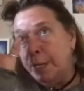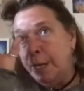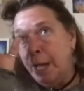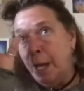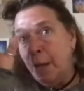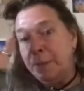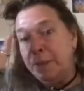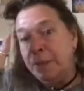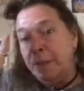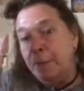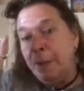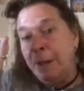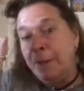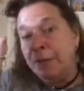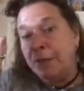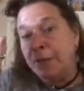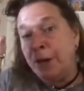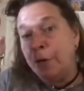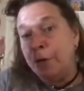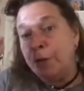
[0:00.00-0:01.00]
helping them have
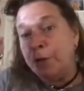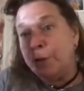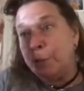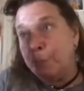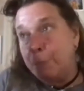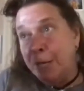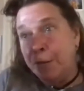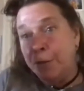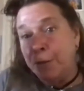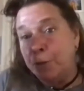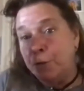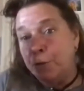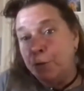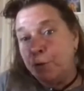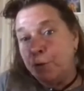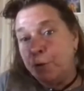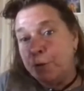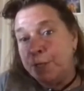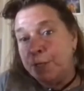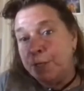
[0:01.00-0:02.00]
the courage to make the new
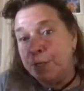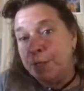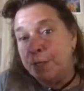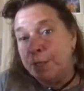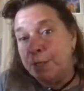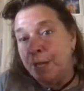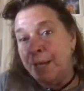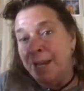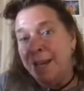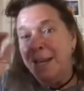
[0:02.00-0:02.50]
choices